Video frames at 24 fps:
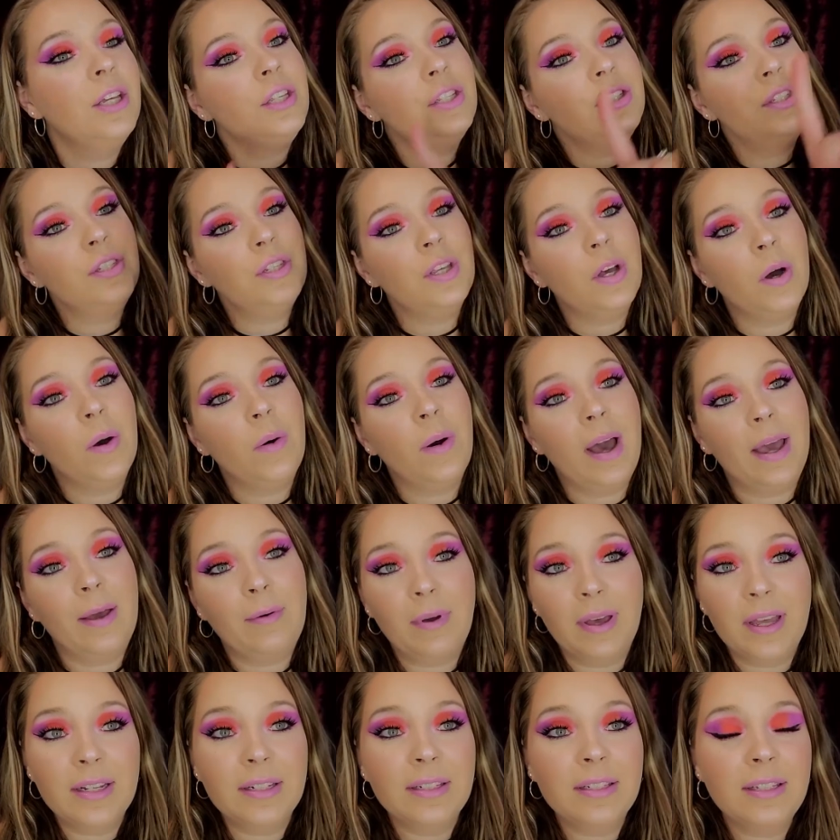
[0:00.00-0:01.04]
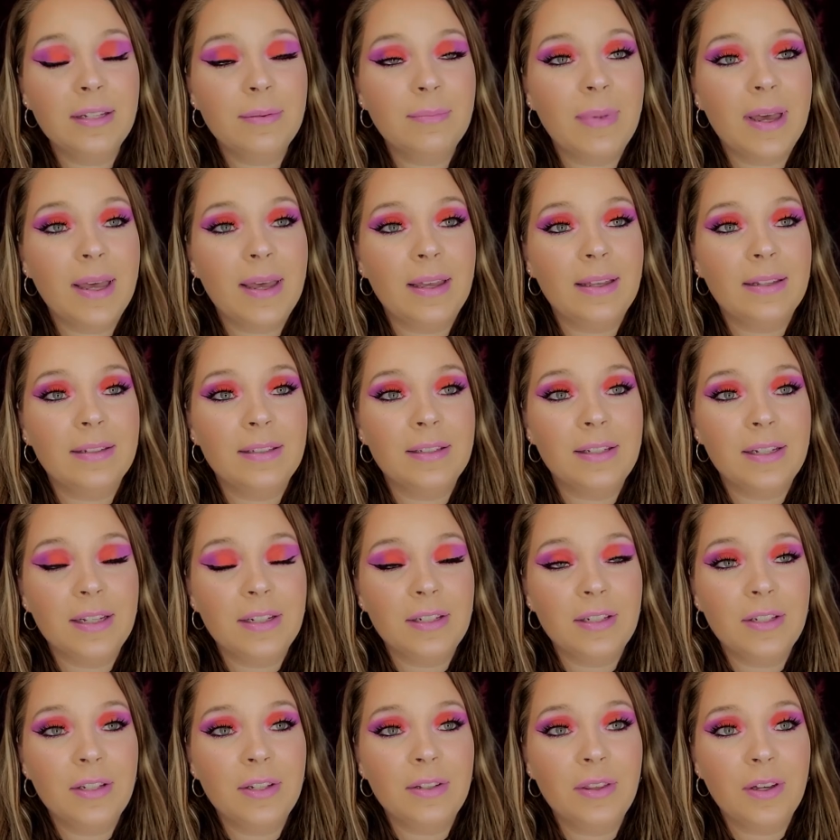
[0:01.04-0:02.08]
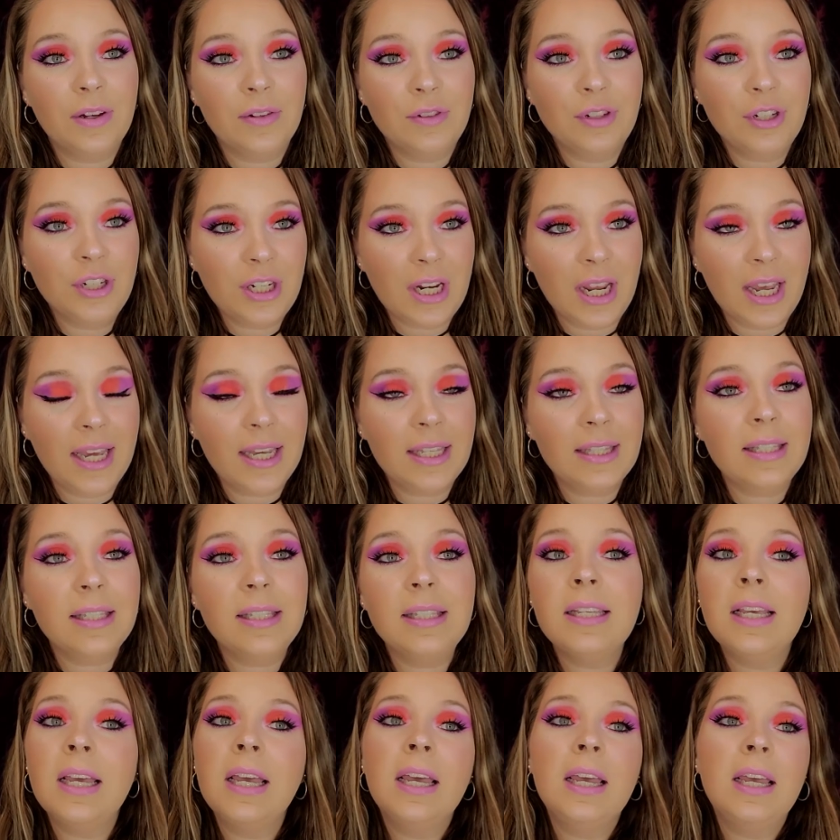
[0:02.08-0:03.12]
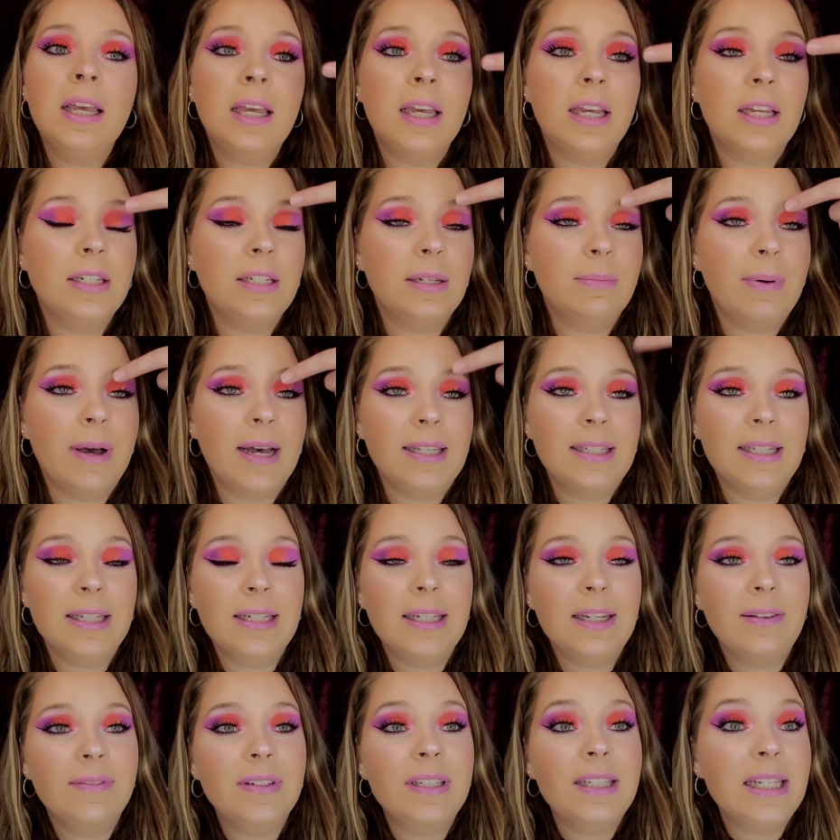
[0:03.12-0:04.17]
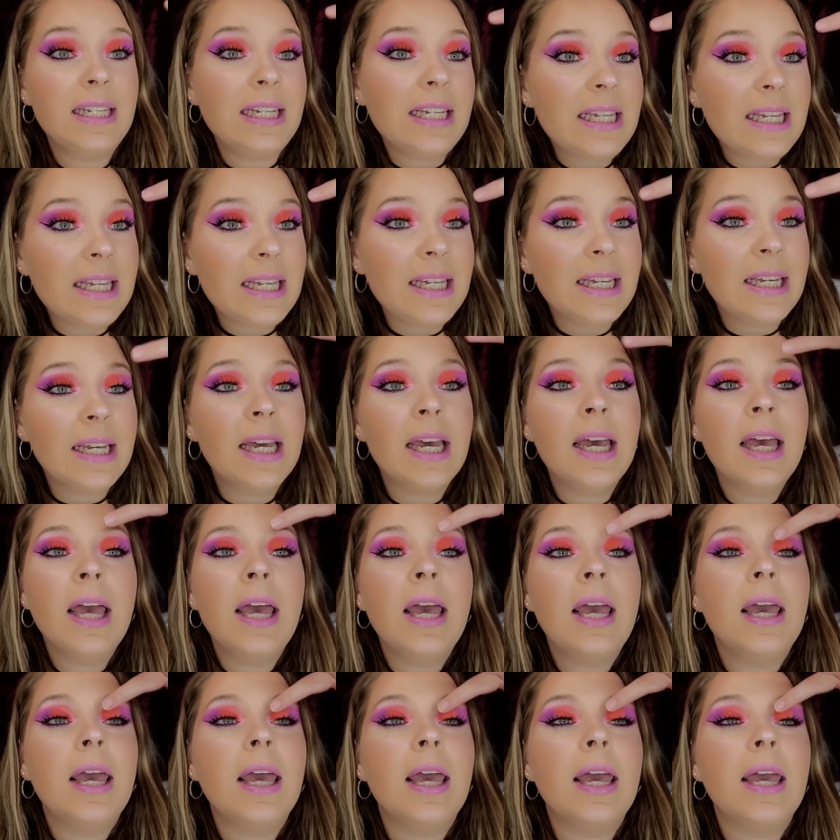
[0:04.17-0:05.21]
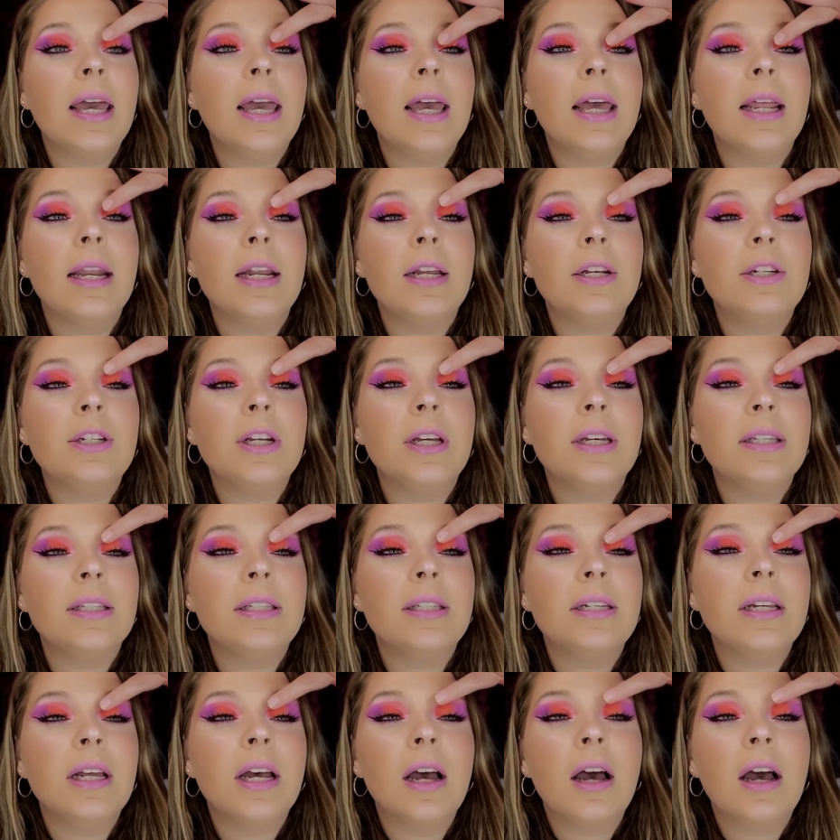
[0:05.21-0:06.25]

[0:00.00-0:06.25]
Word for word: So I went into my into those shades, into positivity, and just